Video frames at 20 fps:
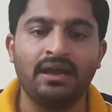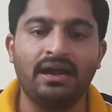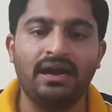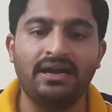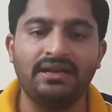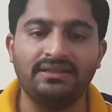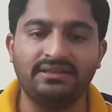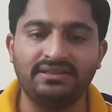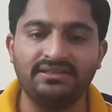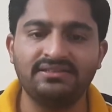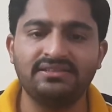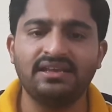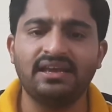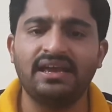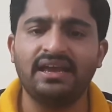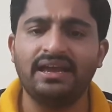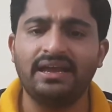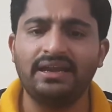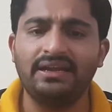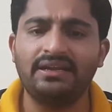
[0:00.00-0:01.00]
And this
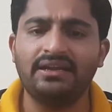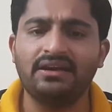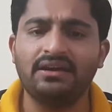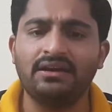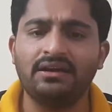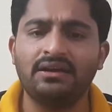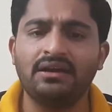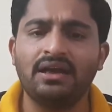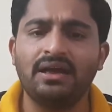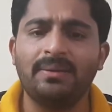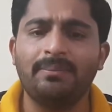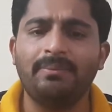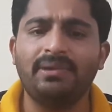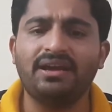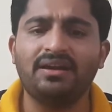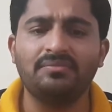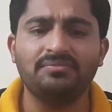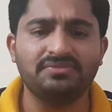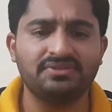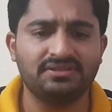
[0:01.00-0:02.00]
in turn
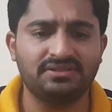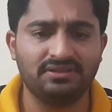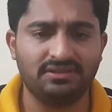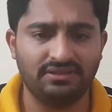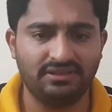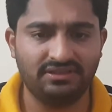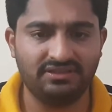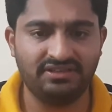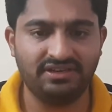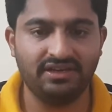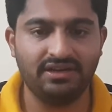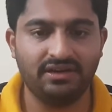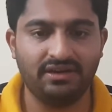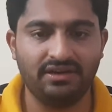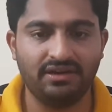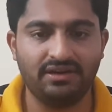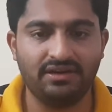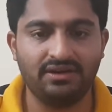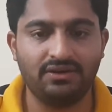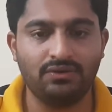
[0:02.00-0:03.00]
becomes the
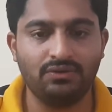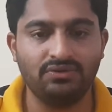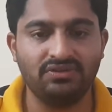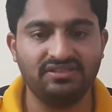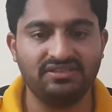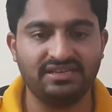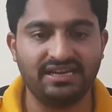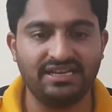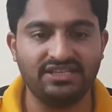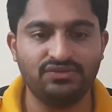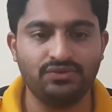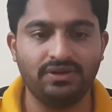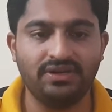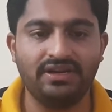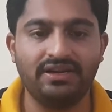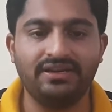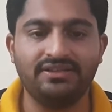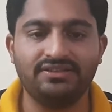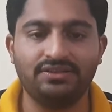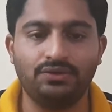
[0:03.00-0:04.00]
trigger to the
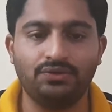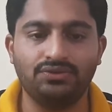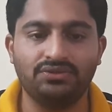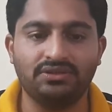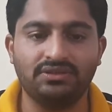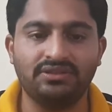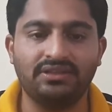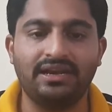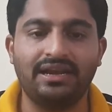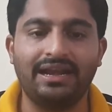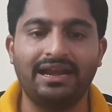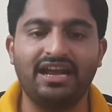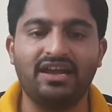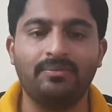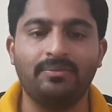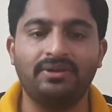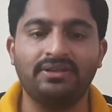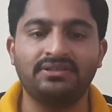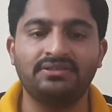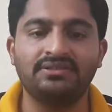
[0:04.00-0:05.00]
statutory resolution that
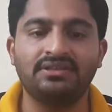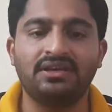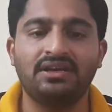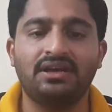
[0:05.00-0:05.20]
recommends